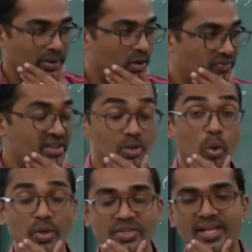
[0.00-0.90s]
of this
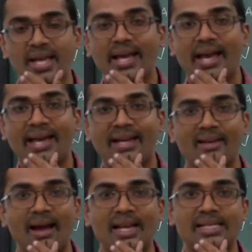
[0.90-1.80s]
course,
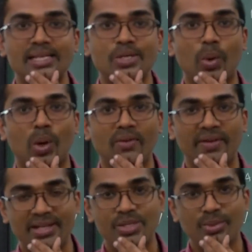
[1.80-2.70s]
and I'll see you all
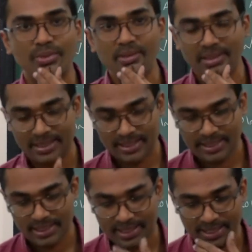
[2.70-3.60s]
very soon
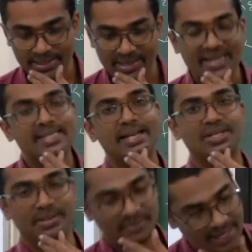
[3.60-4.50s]
in the next
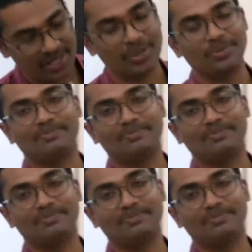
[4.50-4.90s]
session. Thank you.